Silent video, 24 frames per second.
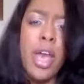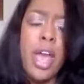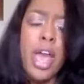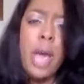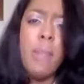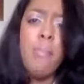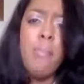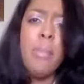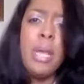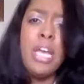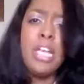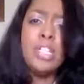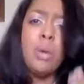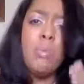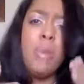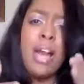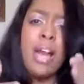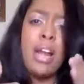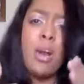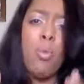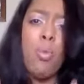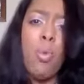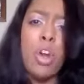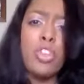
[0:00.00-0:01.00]
It means no
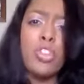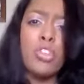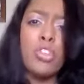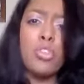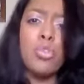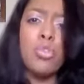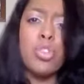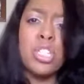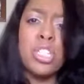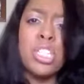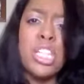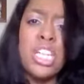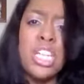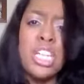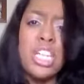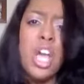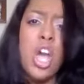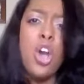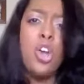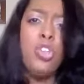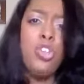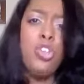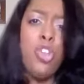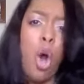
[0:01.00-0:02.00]
matter what you see,
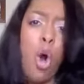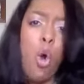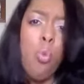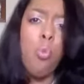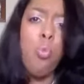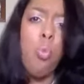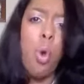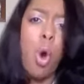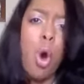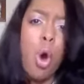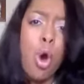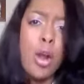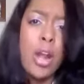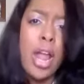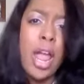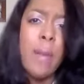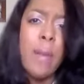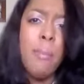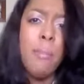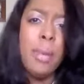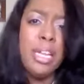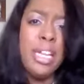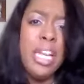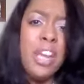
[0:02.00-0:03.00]
your word
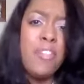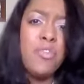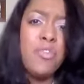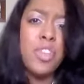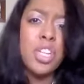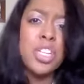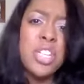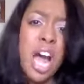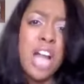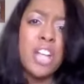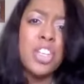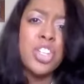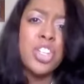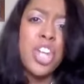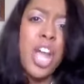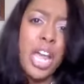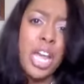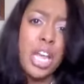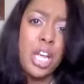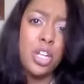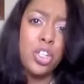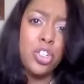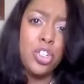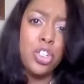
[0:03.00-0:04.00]
and belief does not
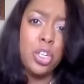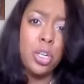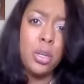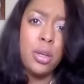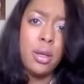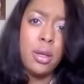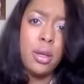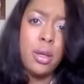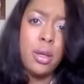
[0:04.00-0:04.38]
change.